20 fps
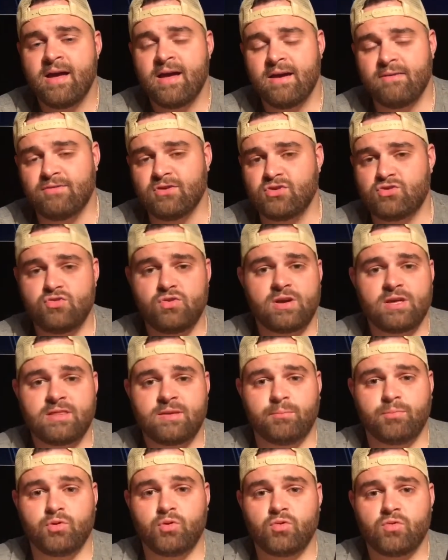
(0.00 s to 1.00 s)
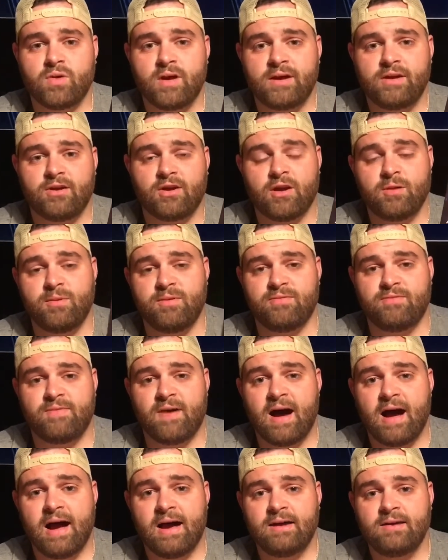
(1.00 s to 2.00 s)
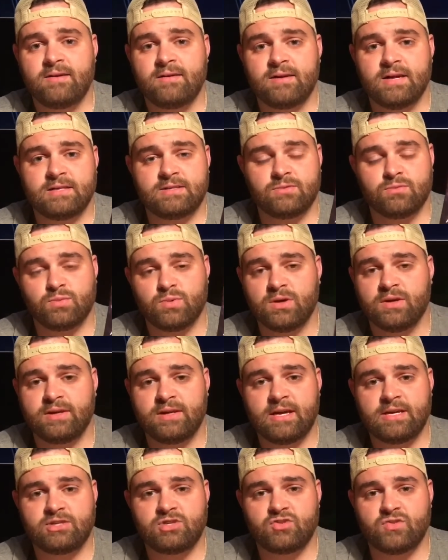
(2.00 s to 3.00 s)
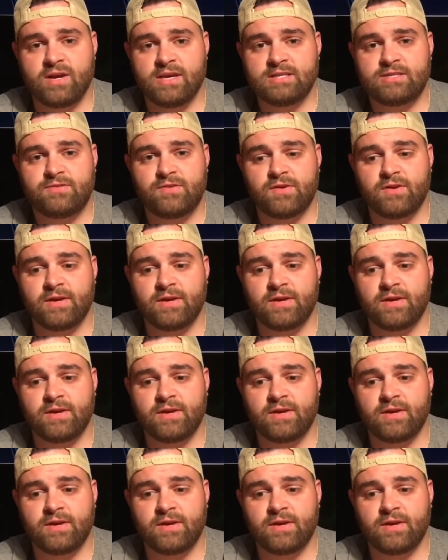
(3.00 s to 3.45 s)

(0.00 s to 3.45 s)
If you do get the Blu-ray, you're going to be fine. It's a really nice transfer.